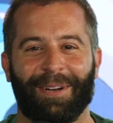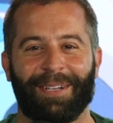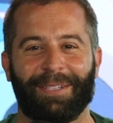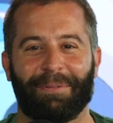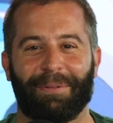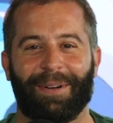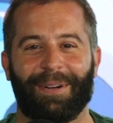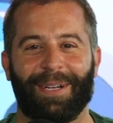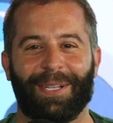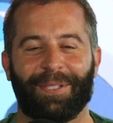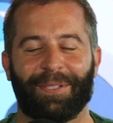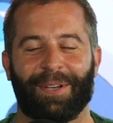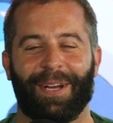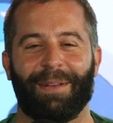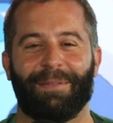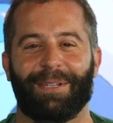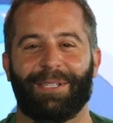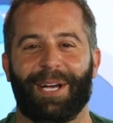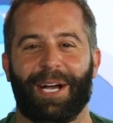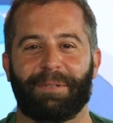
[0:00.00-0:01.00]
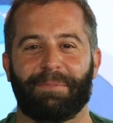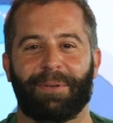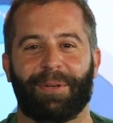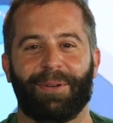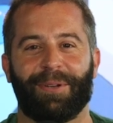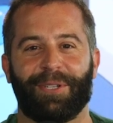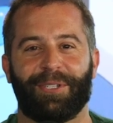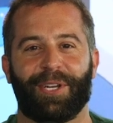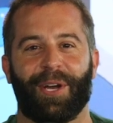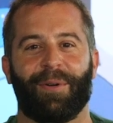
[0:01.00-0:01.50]
on Twitter and Instagram. The Josh
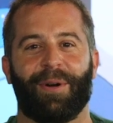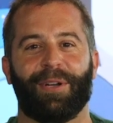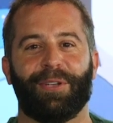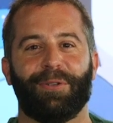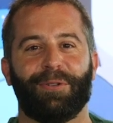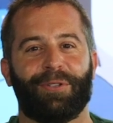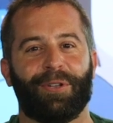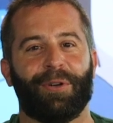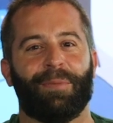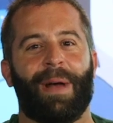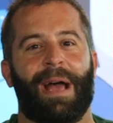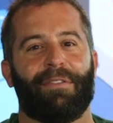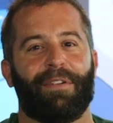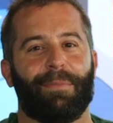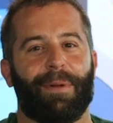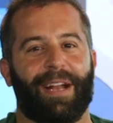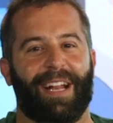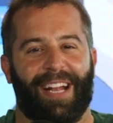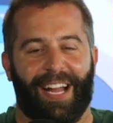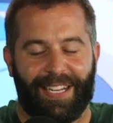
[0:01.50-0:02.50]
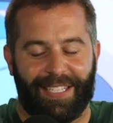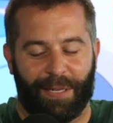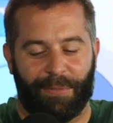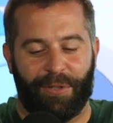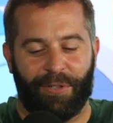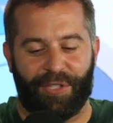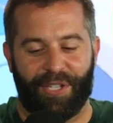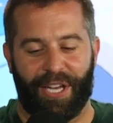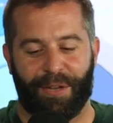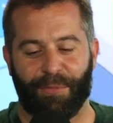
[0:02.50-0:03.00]
Macuga Show on YouTube every Monday night.
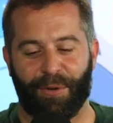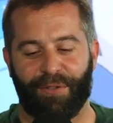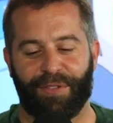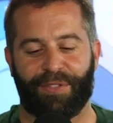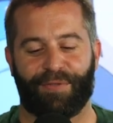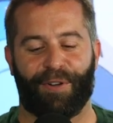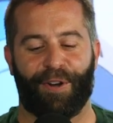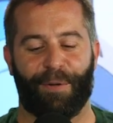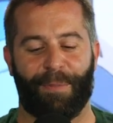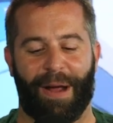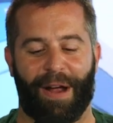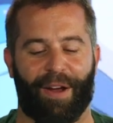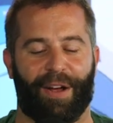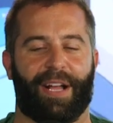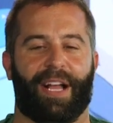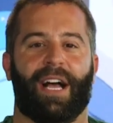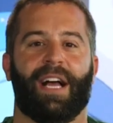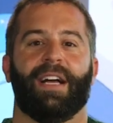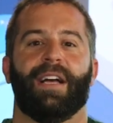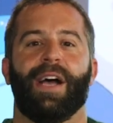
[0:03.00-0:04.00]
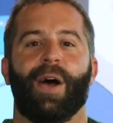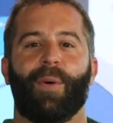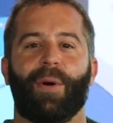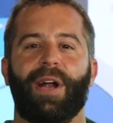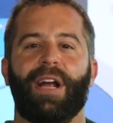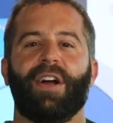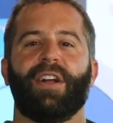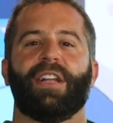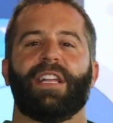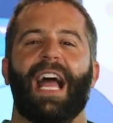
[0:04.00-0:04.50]
WGN Movies for America. We're
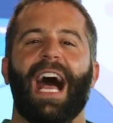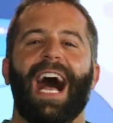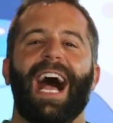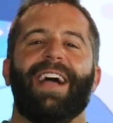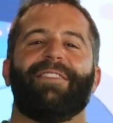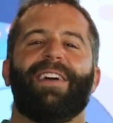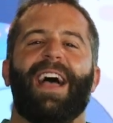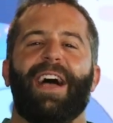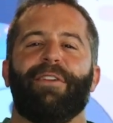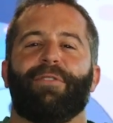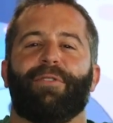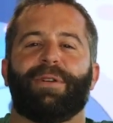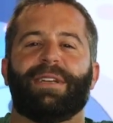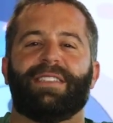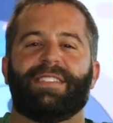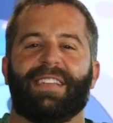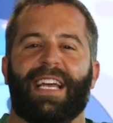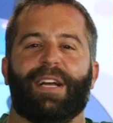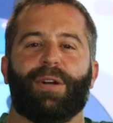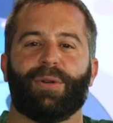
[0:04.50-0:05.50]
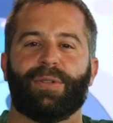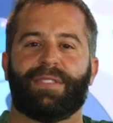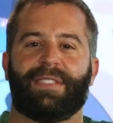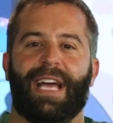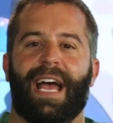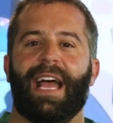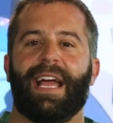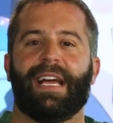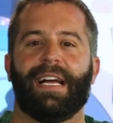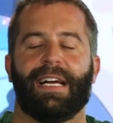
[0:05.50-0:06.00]
here live every single
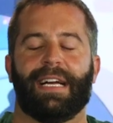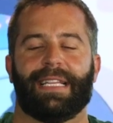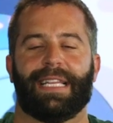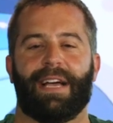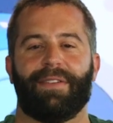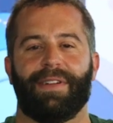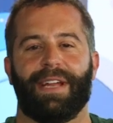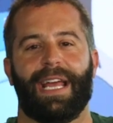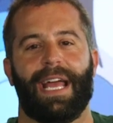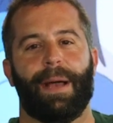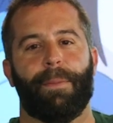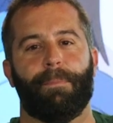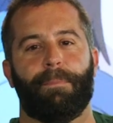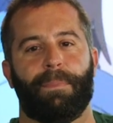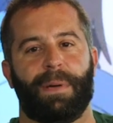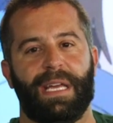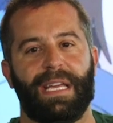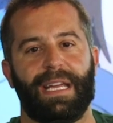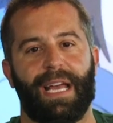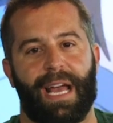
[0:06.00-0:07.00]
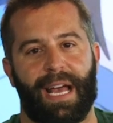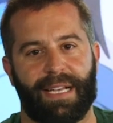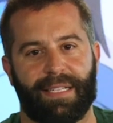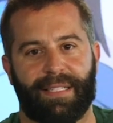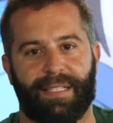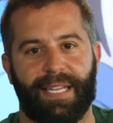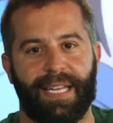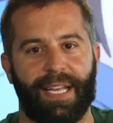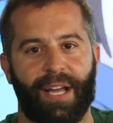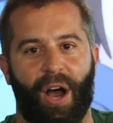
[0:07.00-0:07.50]
day, 11 a.m.
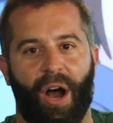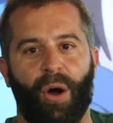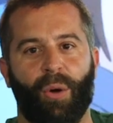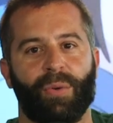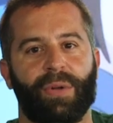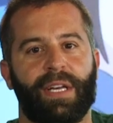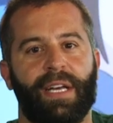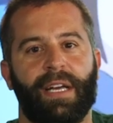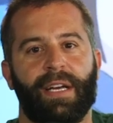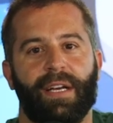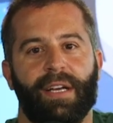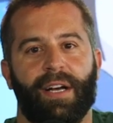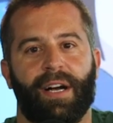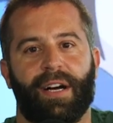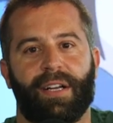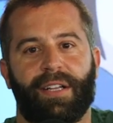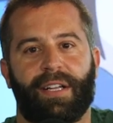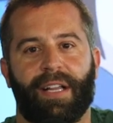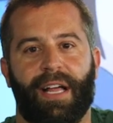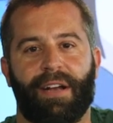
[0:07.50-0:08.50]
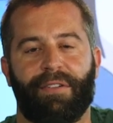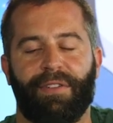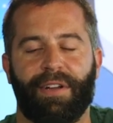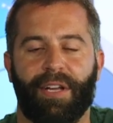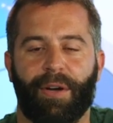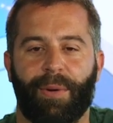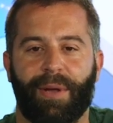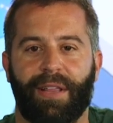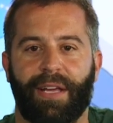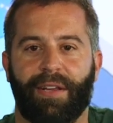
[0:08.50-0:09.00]
PST only on Collider
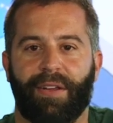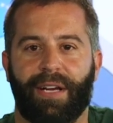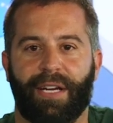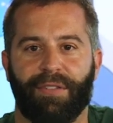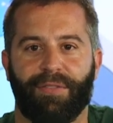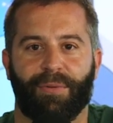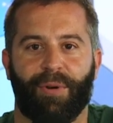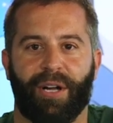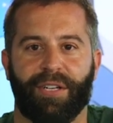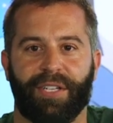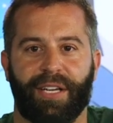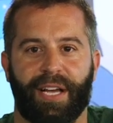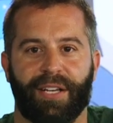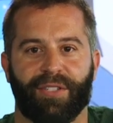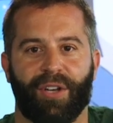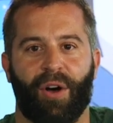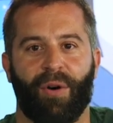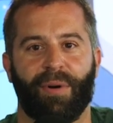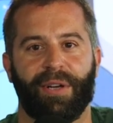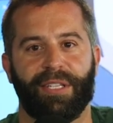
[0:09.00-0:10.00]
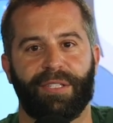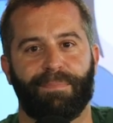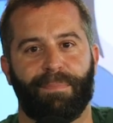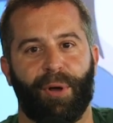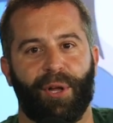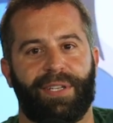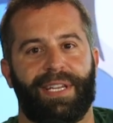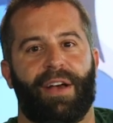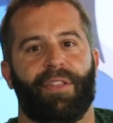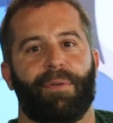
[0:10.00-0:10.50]
Video. We thank you guys for watching. As always,
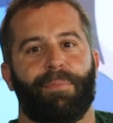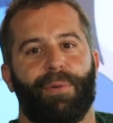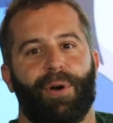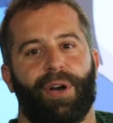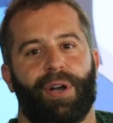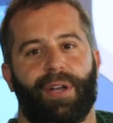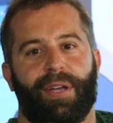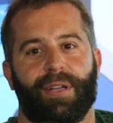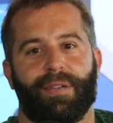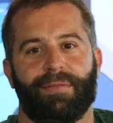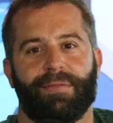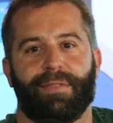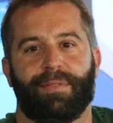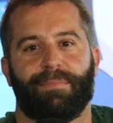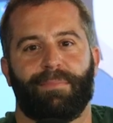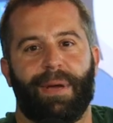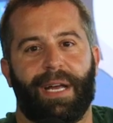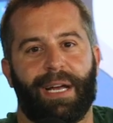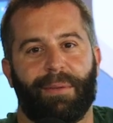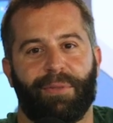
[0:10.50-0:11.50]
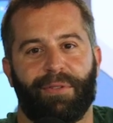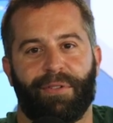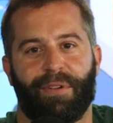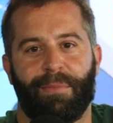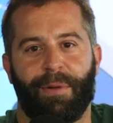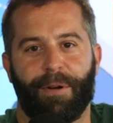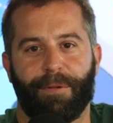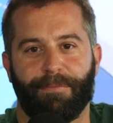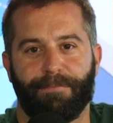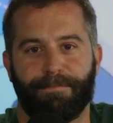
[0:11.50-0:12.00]
put down the book, pick up the
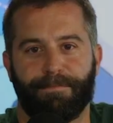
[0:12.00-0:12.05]
remote.